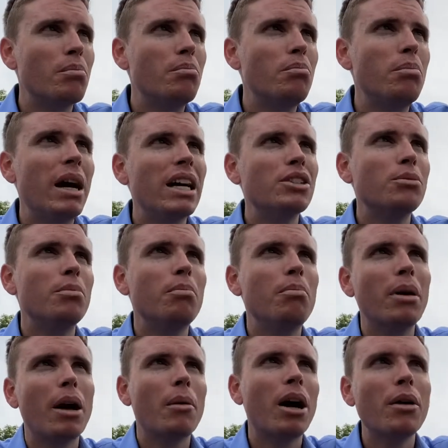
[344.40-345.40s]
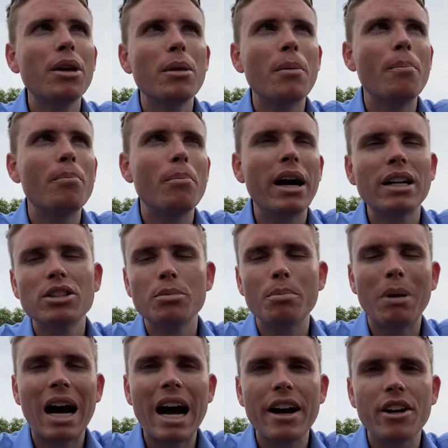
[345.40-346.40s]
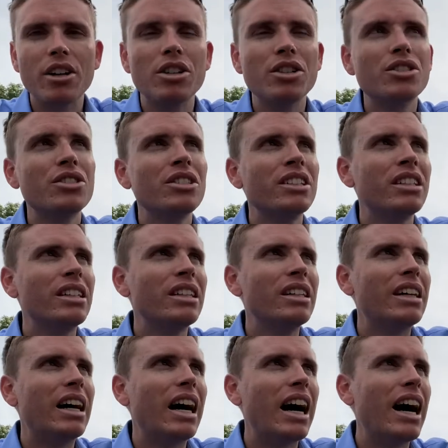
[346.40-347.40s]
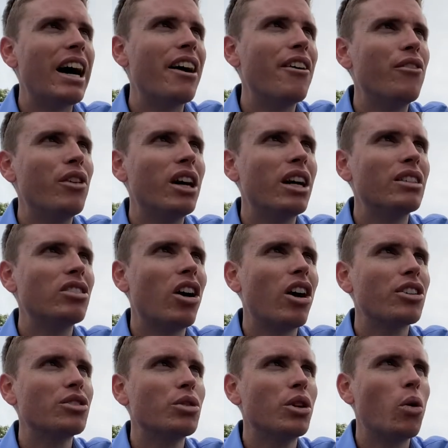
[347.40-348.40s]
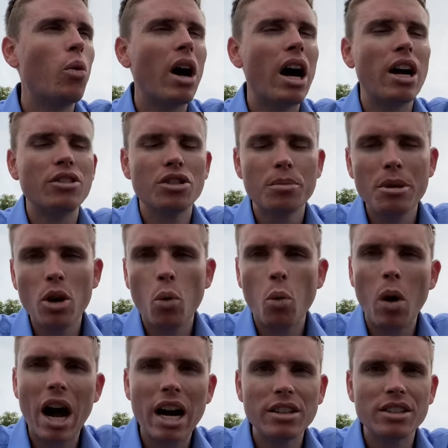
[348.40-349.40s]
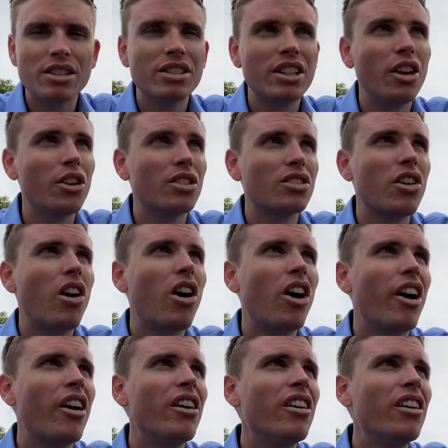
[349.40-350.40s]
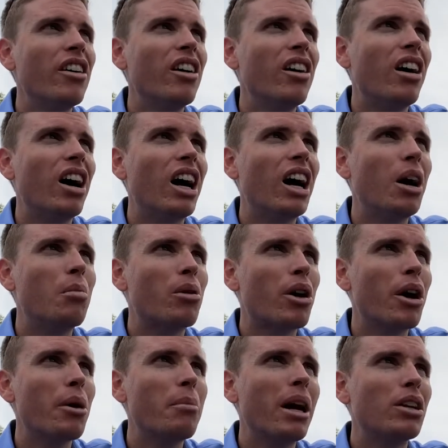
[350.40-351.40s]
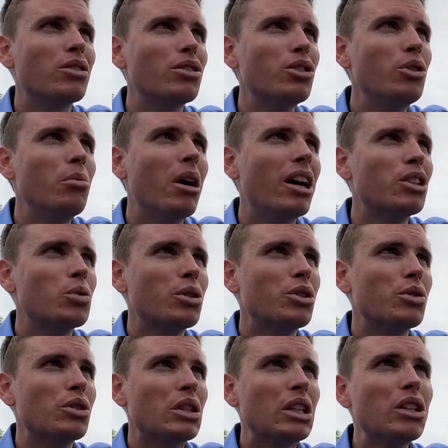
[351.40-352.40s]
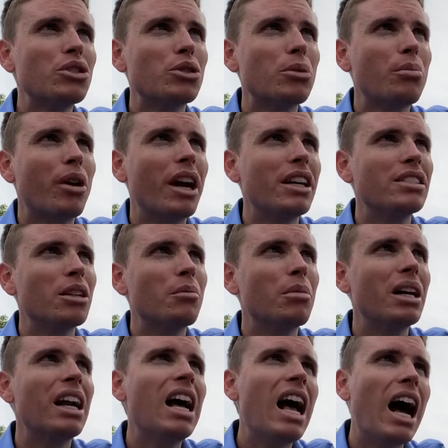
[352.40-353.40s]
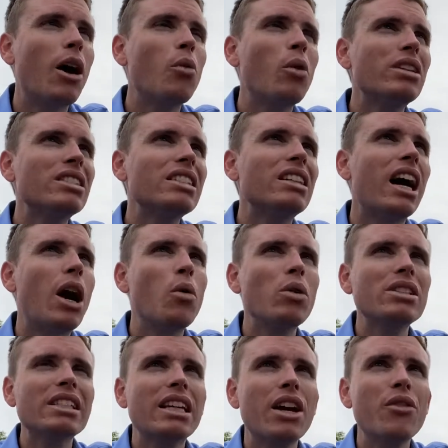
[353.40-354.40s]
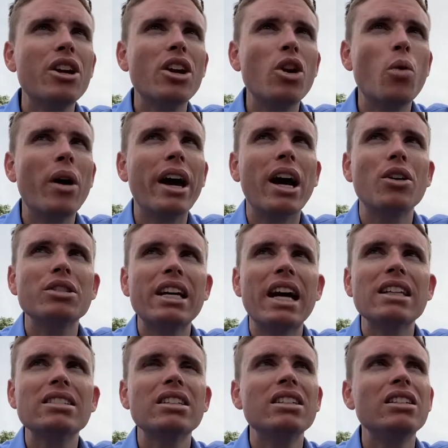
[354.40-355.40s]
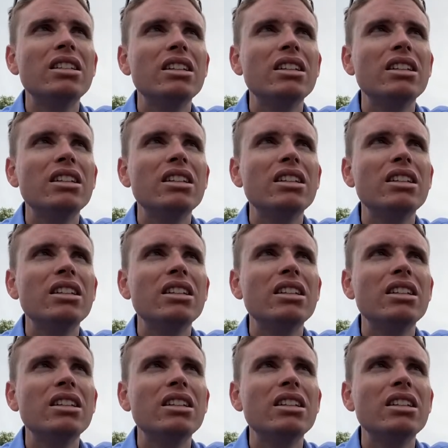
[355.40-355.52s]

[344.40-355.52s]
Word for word: best, probably the best buyers I've uh, talked to in a while. It took me a while to sell his car, uh, probably about two months, which was a little surprising. But I wasn't I wasn't giving it away. I was asking